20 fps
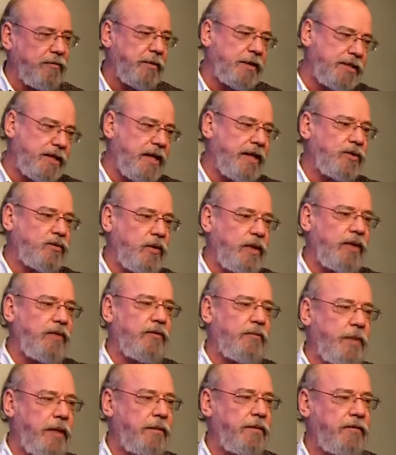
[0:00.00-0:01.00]
besides when he
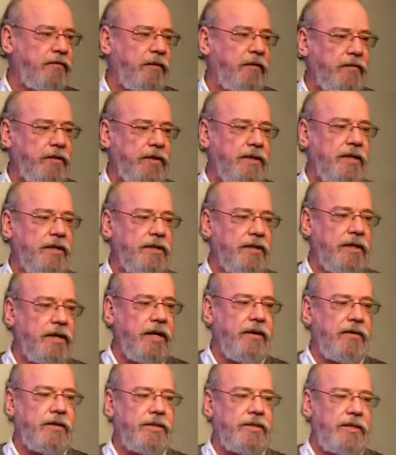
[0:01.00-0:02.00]
would pay me 50 cents an
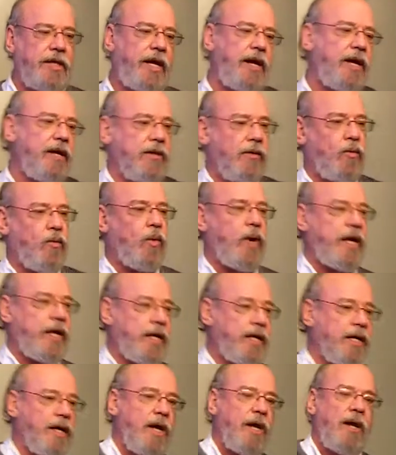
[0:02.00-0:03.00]
hour to stay out of the
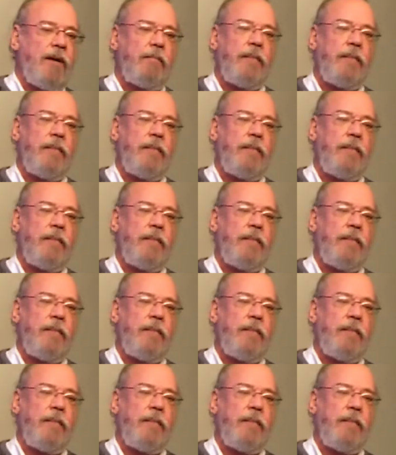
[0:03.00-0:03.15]
way.